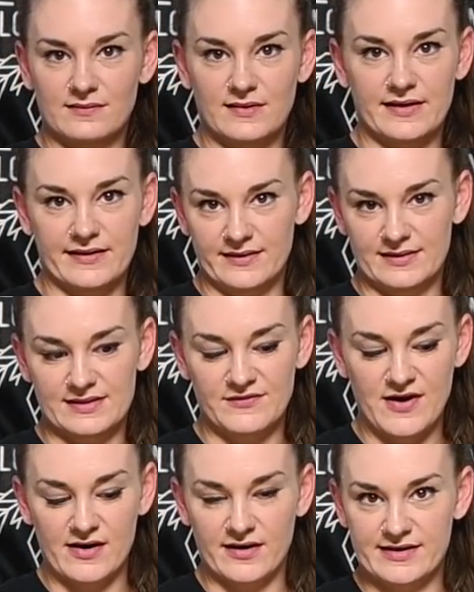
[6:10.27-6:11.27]
And it's
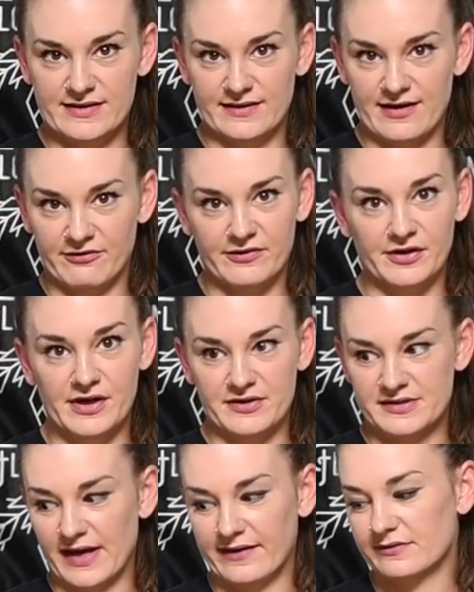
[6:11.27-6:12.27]
fine. I did that for
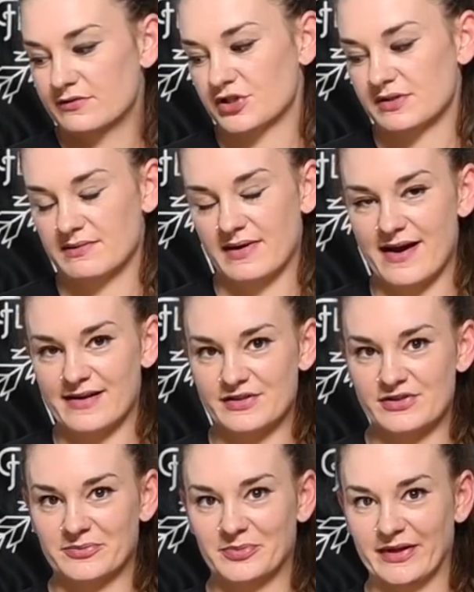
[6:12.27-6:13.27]
years. I just got a
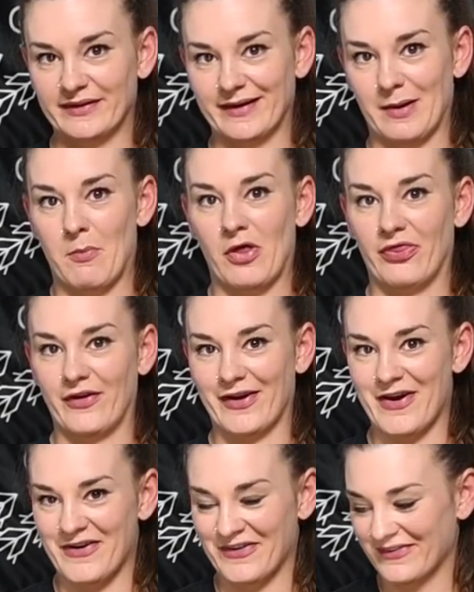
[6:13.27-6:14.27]
stir plate like a month
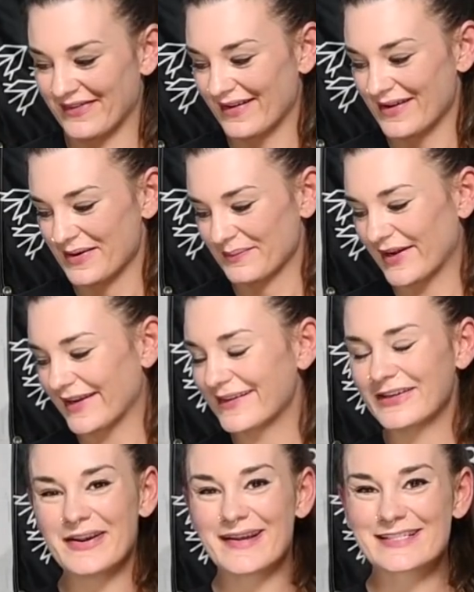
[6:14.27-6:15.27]
ago. But
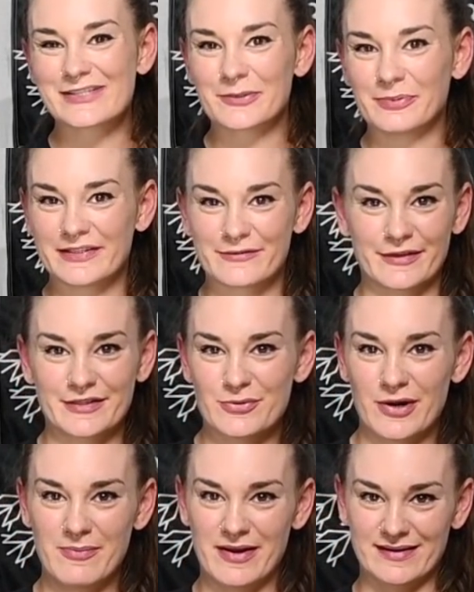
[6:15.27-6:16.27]
you can get stir plates for like
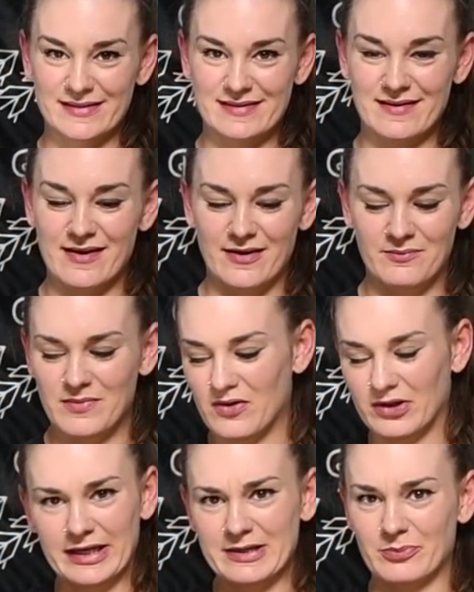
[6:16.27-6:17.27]
20 bucks.
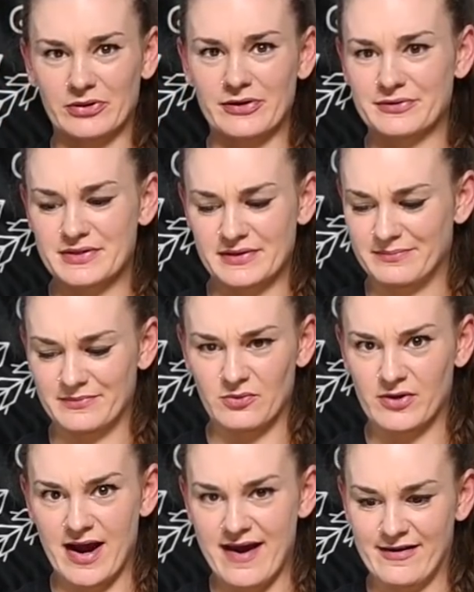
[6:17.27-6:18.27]
I'll link below to the
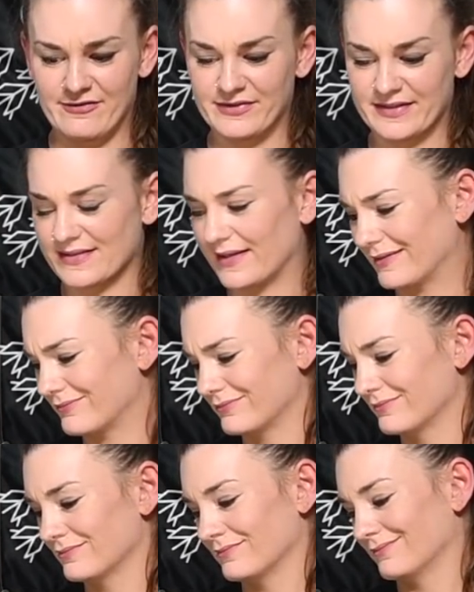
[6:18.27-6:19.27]
one I have. It's like
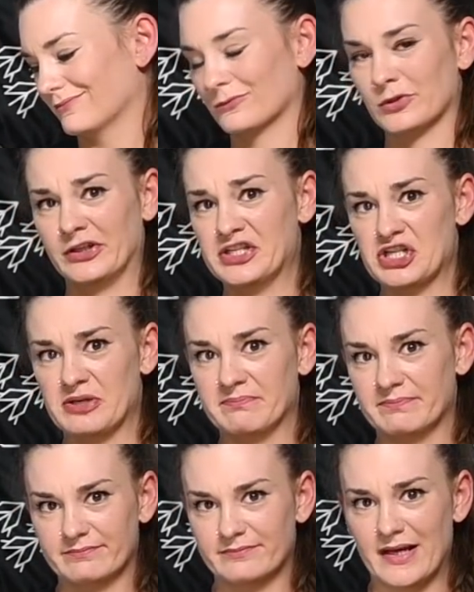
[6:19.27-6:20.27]
really cheap.
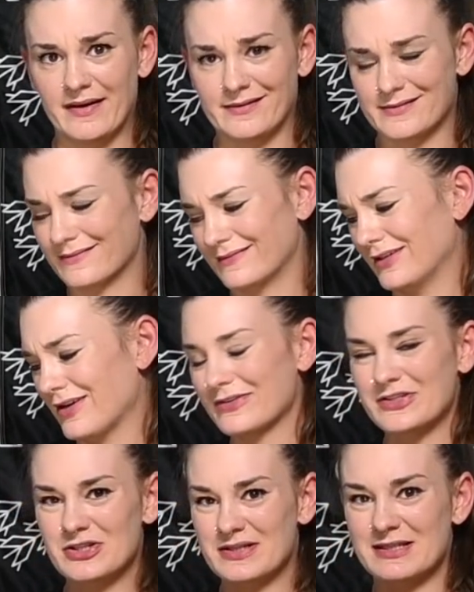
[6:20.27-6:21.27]
And you know,
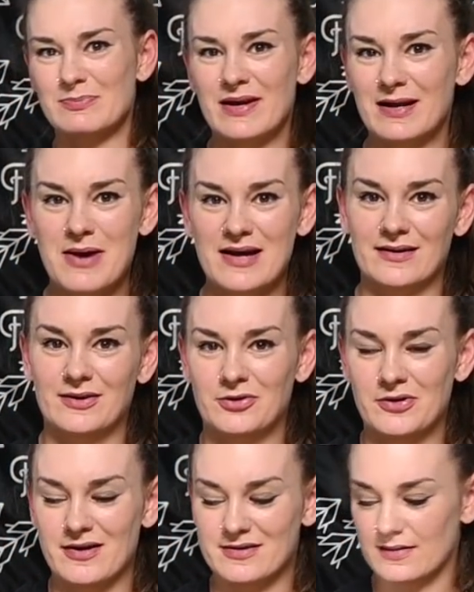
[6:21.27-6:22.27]
it's just a spinning magnet.
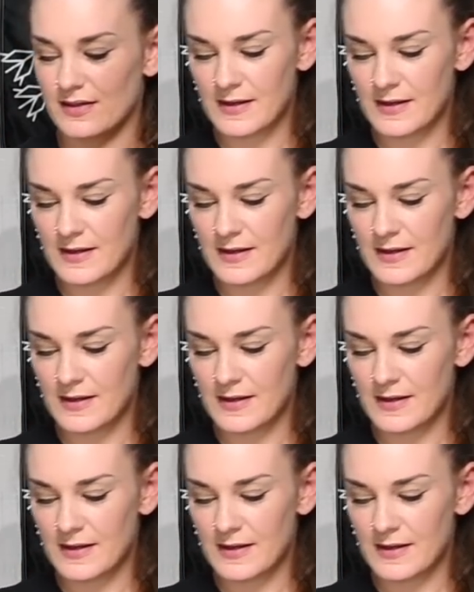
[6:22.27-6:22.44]
Who cares?